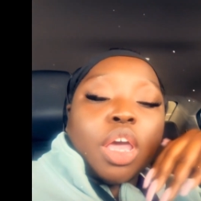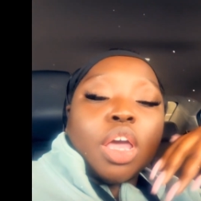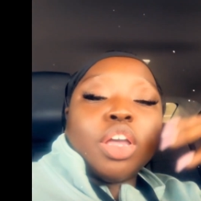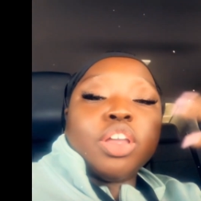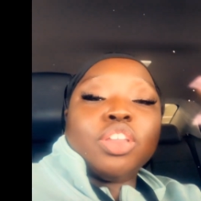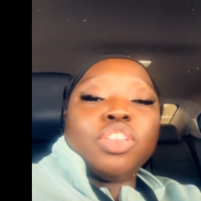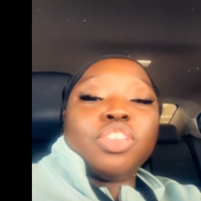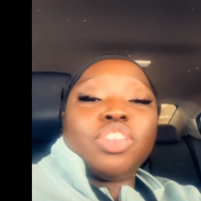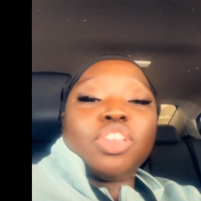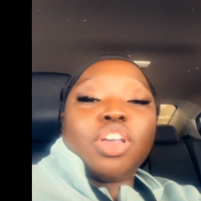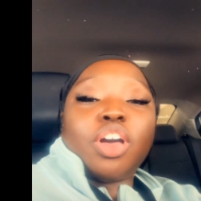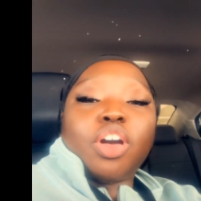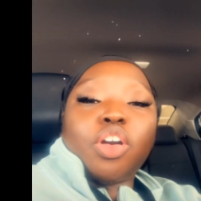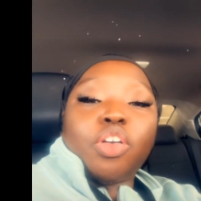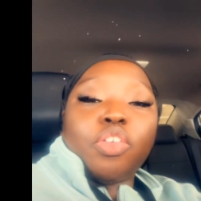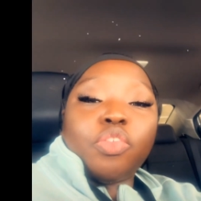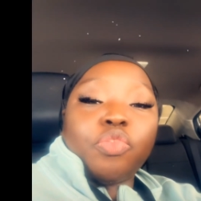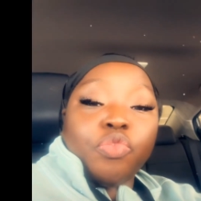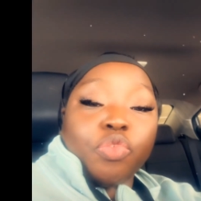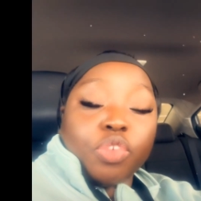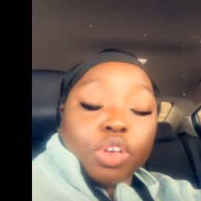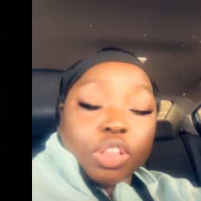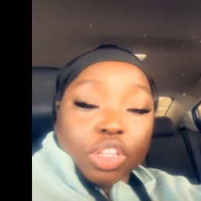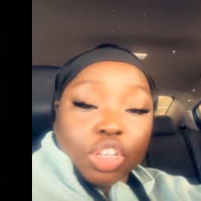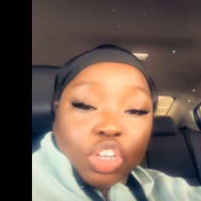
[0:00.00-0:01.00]
So
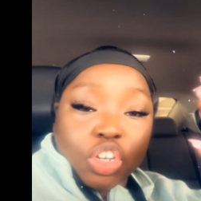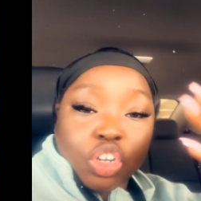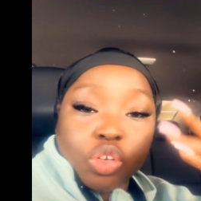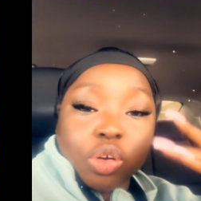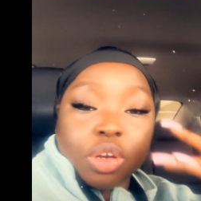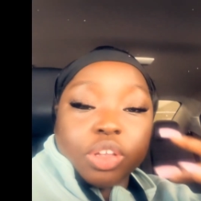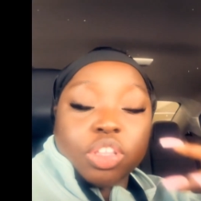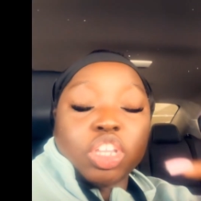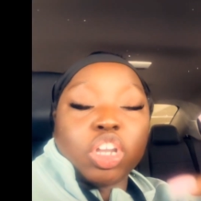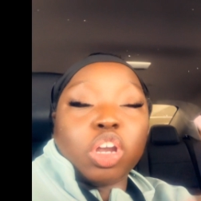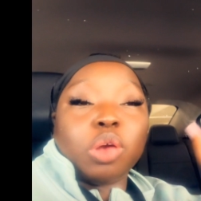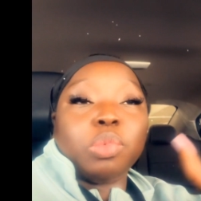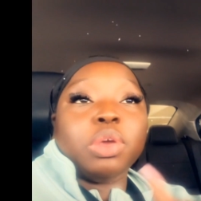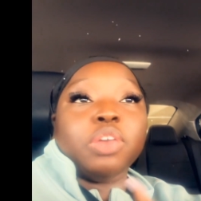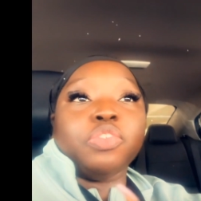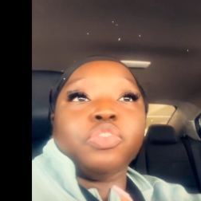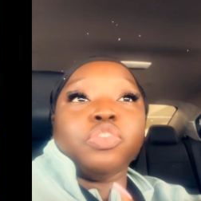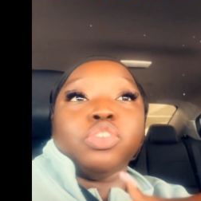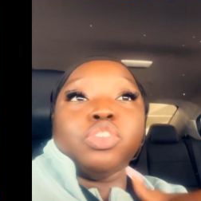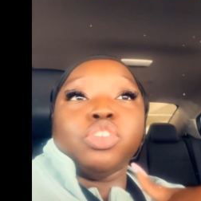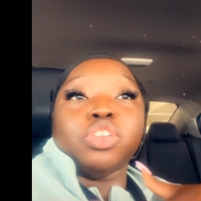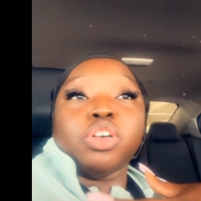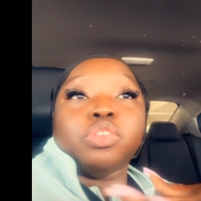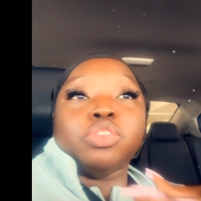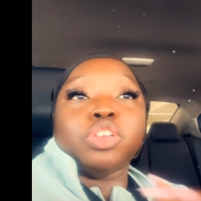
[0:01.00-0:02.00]
for the short term, if
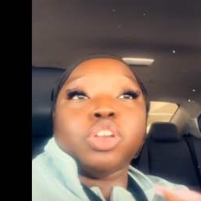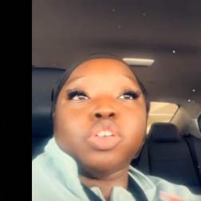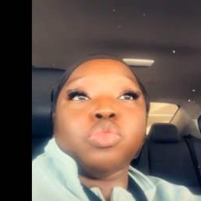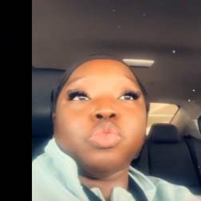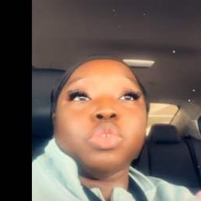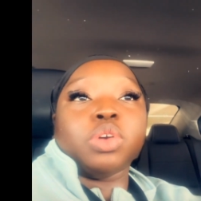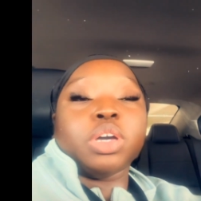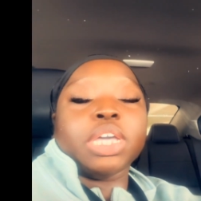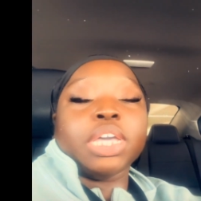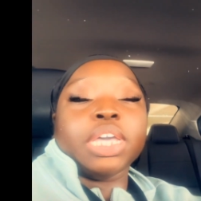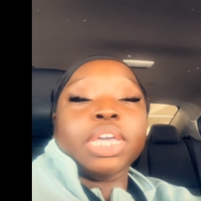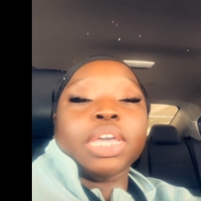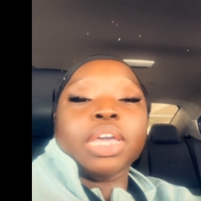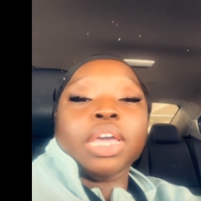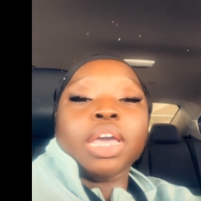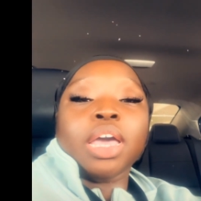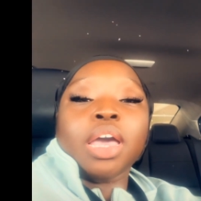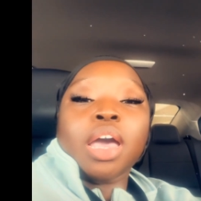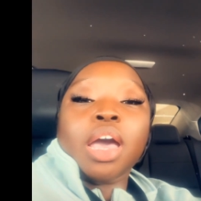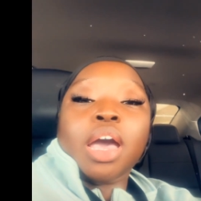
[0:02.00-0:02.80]
you don't know what